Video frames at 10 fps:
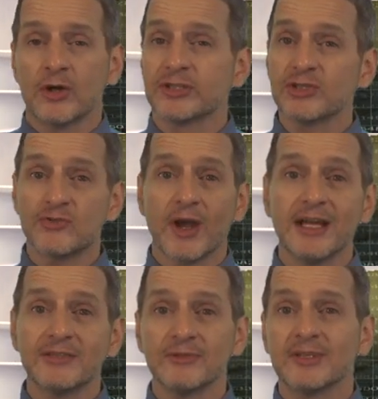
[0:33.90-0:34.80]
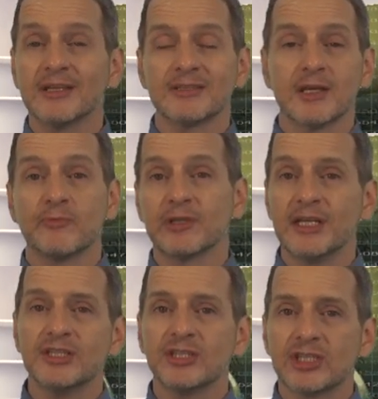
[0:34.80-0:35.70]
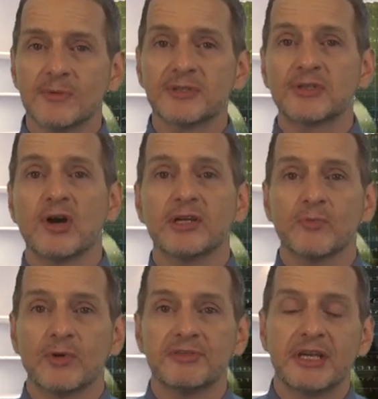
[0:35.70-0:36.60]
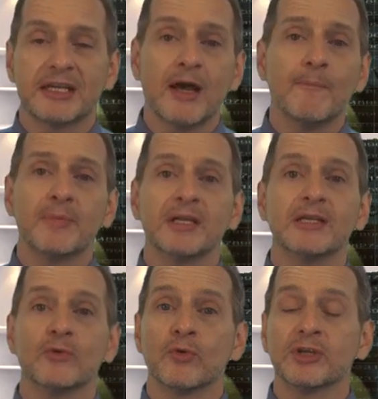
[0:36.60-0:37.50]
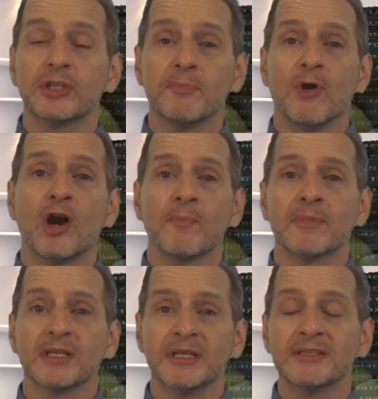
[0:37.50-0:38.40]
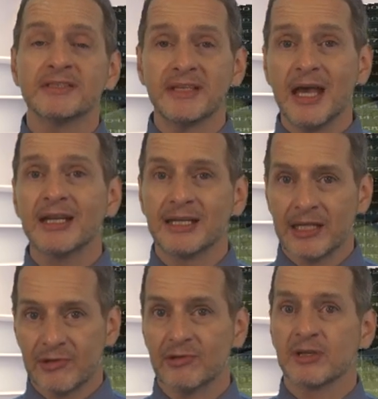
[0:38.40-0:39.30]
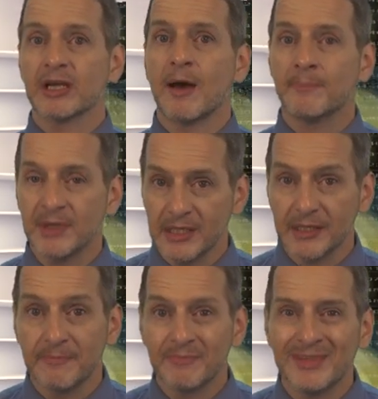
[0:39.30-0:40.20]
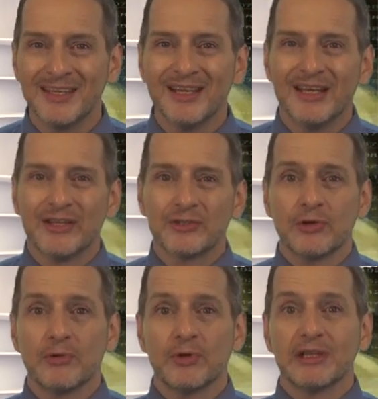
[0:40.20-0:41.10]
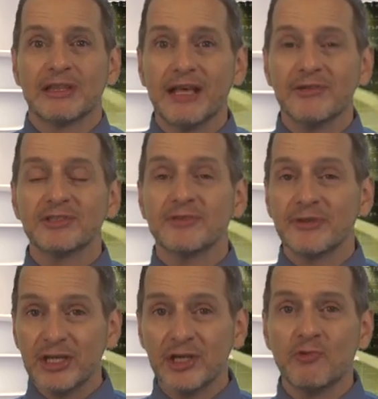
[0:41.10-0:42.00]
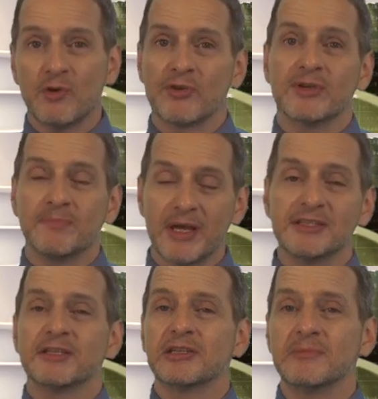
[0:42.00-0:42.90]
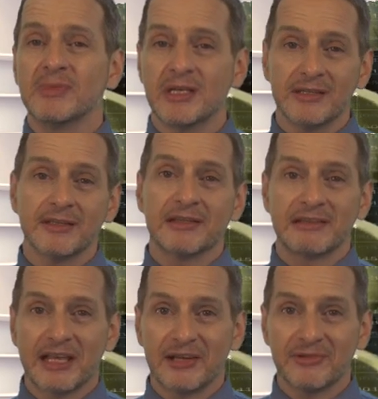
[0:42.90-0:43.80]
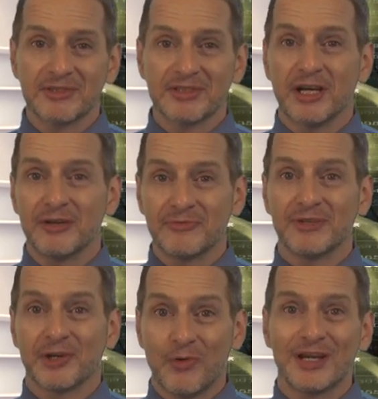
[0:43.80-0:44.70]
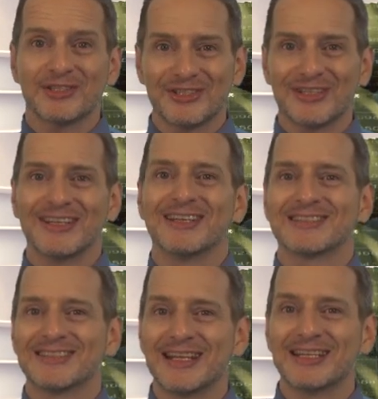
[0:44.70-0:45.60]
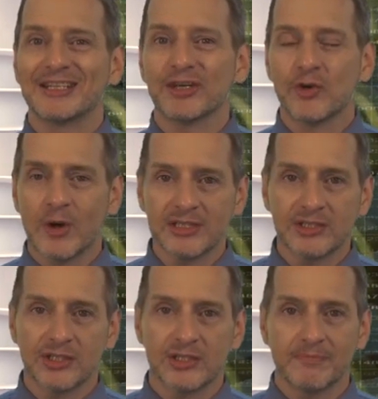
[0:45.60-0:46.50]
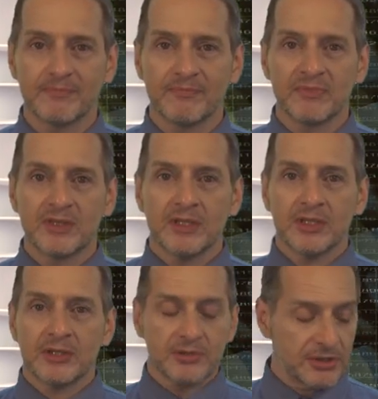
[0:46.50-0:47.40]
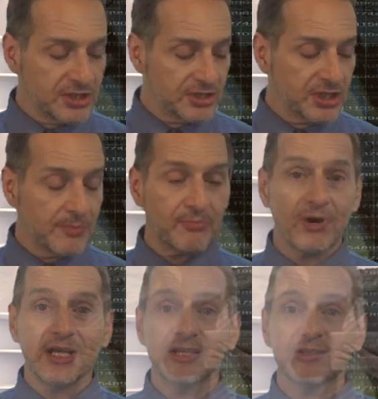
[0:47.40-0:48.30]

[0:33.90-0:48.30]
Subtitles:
or just trying to get some relationship started with a company or a department inside another company. So letters of inquiry basically mean letters of a question. It's sending a question. So let's just jump right